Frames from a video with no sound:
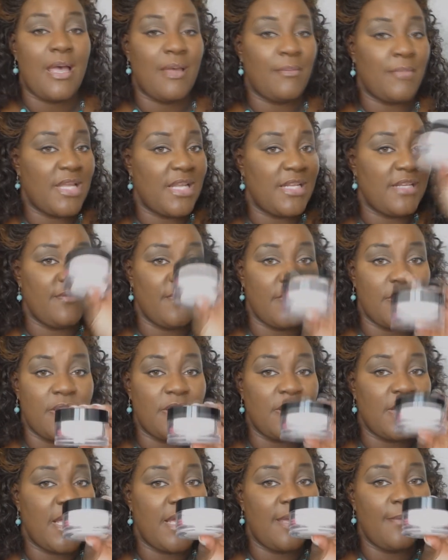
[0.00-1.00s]
I'm not even
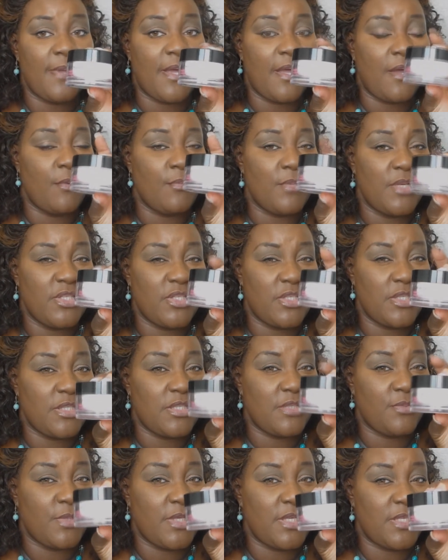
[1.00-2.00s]
gonna lie about how much
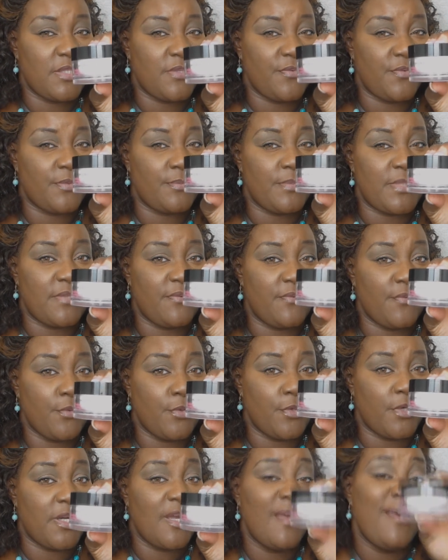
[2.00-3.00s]
this was from
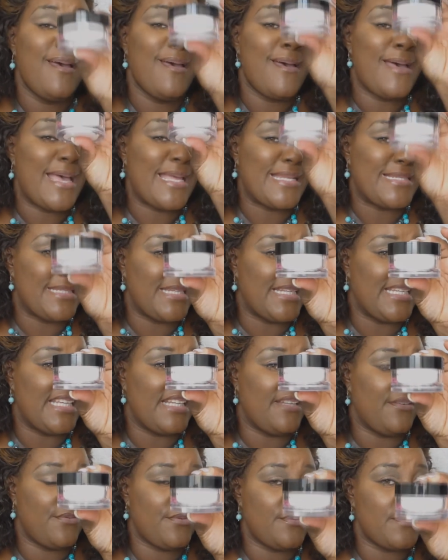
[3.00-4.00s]
Sephora. I did
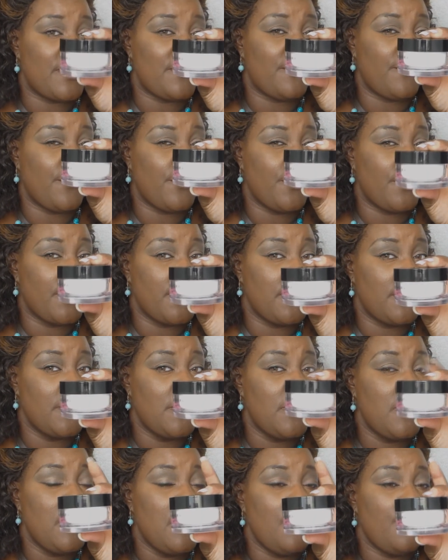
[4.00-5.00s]
get it from Sephora,
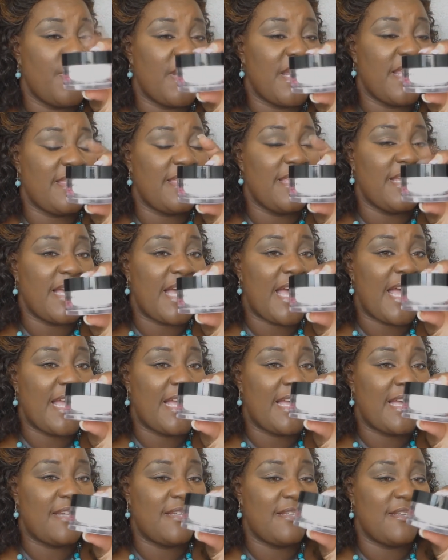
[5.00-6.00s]
but I think
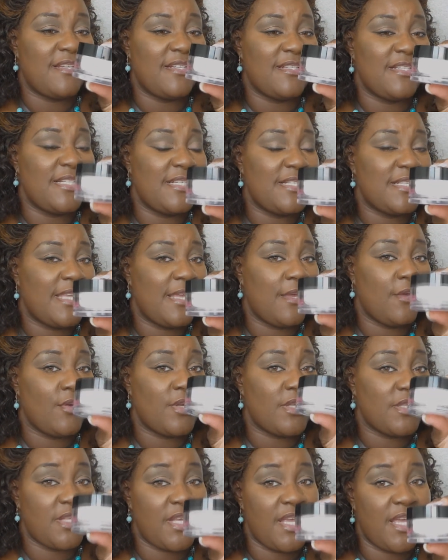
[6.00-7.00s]
I got it on
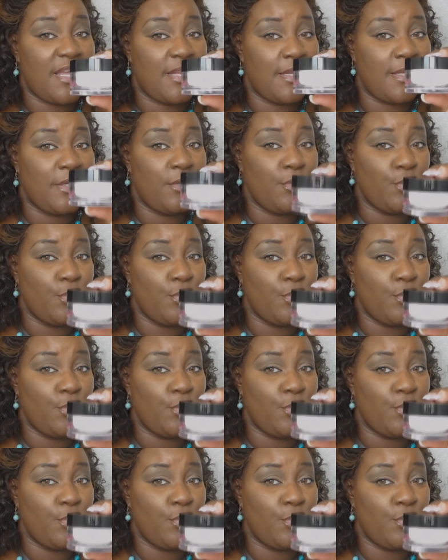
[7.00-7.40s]
discount because I had a